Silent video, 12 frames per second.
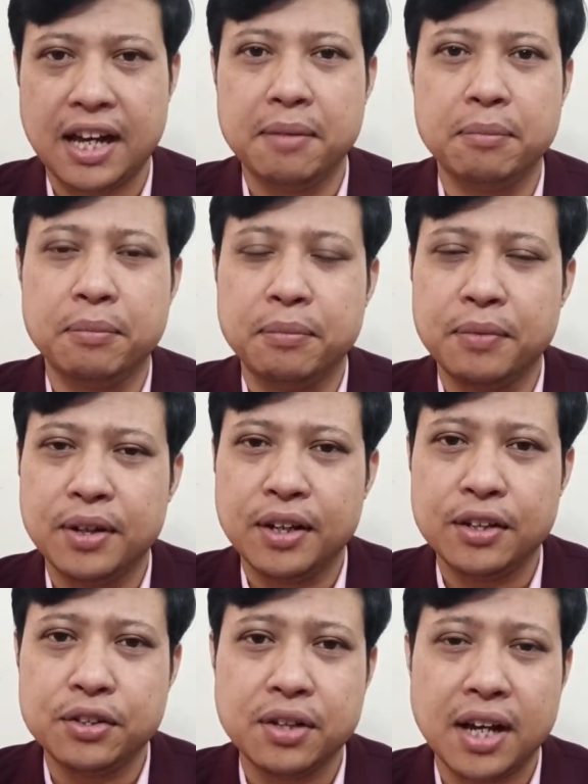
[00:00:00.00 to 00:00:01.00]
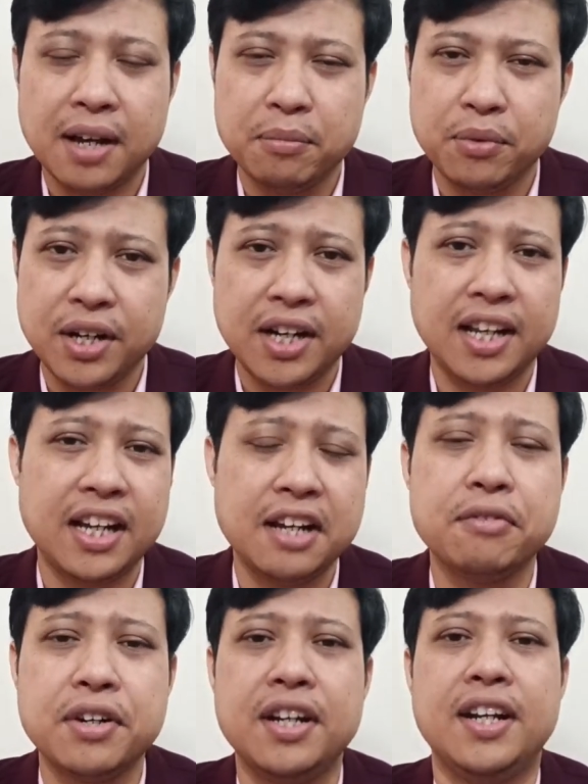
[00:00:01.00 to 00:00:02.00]
I'm reading
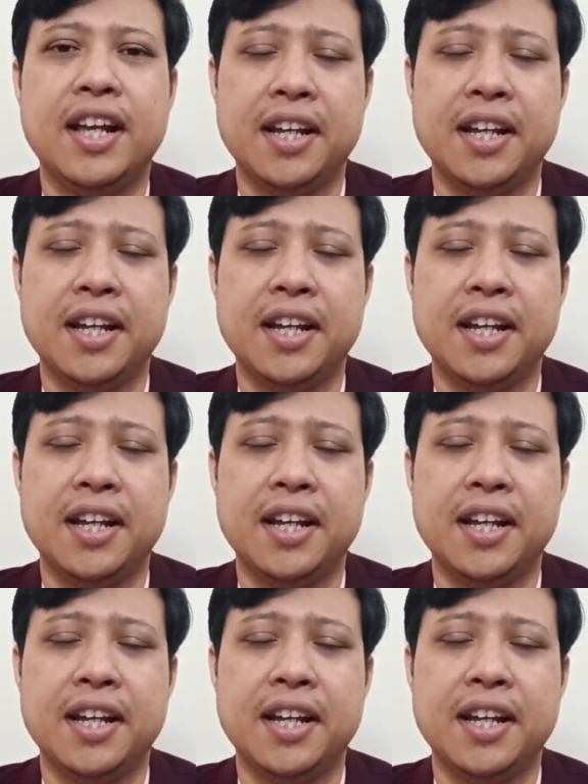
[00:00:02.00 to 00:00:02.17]
every